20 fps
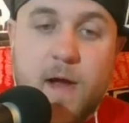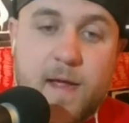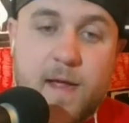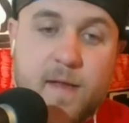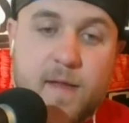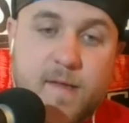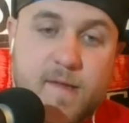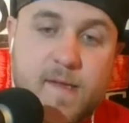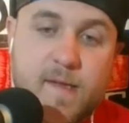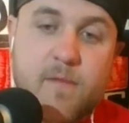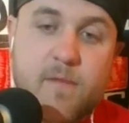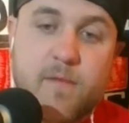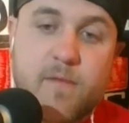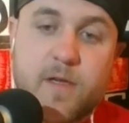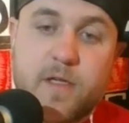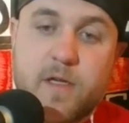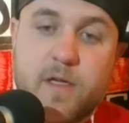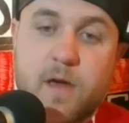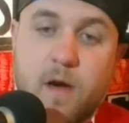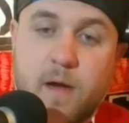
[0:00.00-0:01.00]
I can see
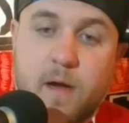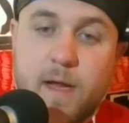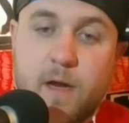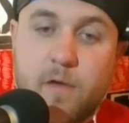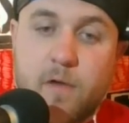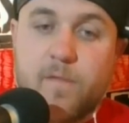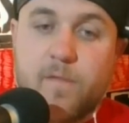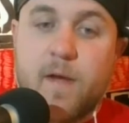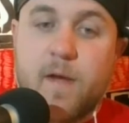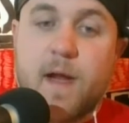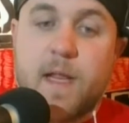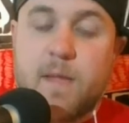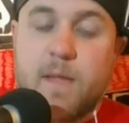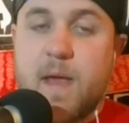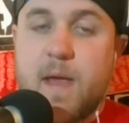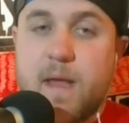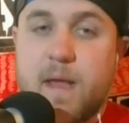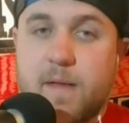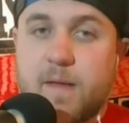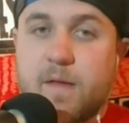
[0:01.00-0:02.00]
when Gargano finally
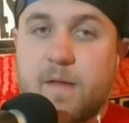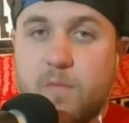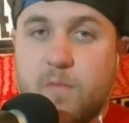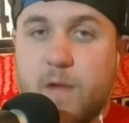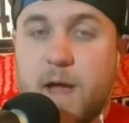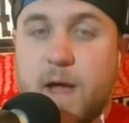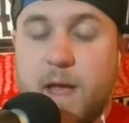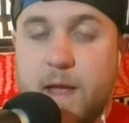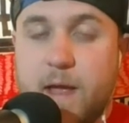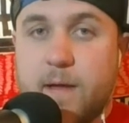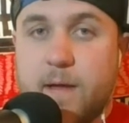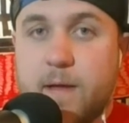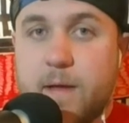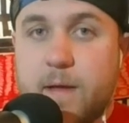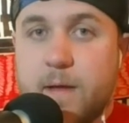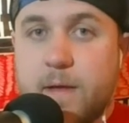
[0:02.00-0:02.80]
makes his way